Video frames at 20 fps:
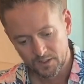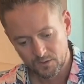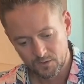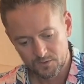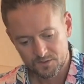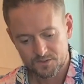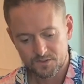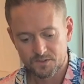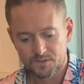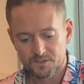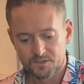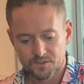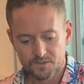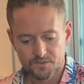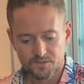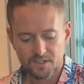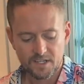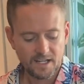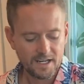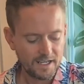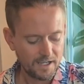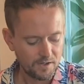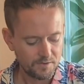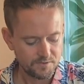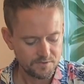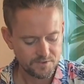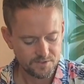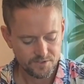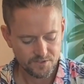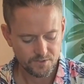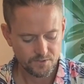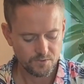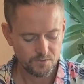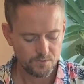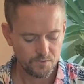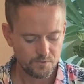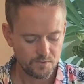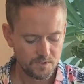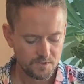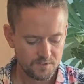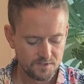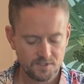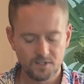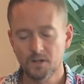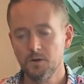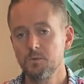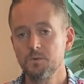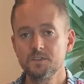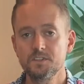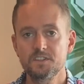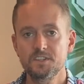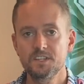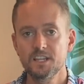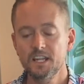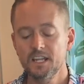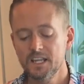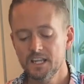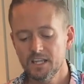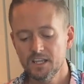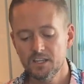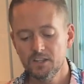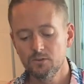as soon as you set out into Sawwood City,